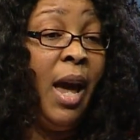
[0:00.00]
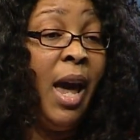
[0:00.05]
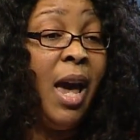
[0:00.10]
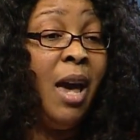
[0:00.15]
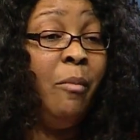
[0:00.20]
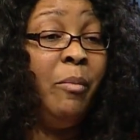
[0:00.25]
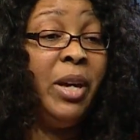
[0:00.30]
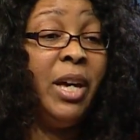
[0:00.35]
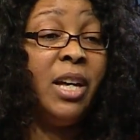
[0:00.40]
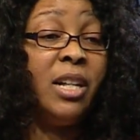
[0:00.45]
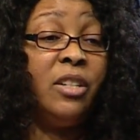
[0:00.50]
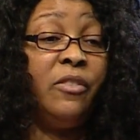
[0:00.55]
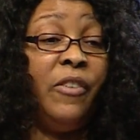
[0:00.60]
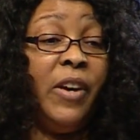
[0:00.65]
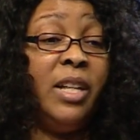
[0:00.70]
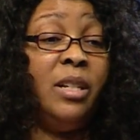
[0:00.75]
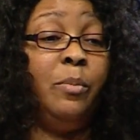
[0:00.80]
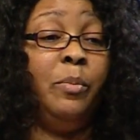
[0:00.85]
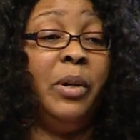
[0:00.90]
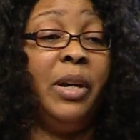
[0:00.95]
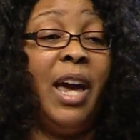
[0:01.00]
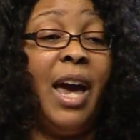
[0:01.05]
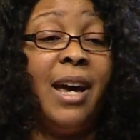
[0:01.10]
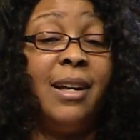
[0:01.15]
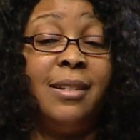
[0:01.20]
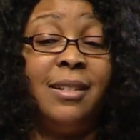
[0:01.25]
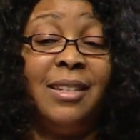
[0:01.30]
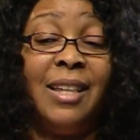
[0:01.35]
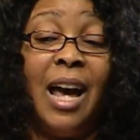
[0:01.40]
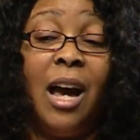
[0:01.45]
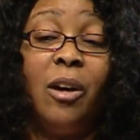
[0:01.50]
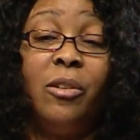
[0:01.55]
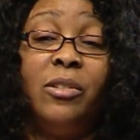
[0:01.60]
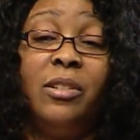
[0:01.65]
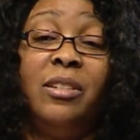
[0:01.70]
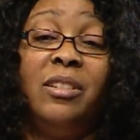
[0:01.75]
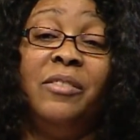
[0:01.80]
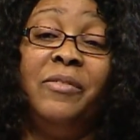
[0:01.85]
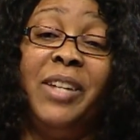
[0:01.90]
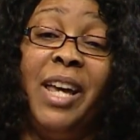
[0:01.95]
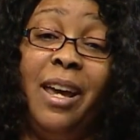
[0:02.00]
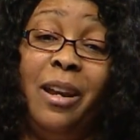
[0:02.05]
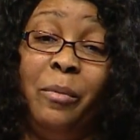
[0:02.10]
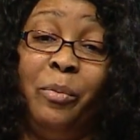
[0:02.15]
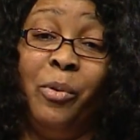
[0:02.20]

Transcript: And because Facebook has thousands of data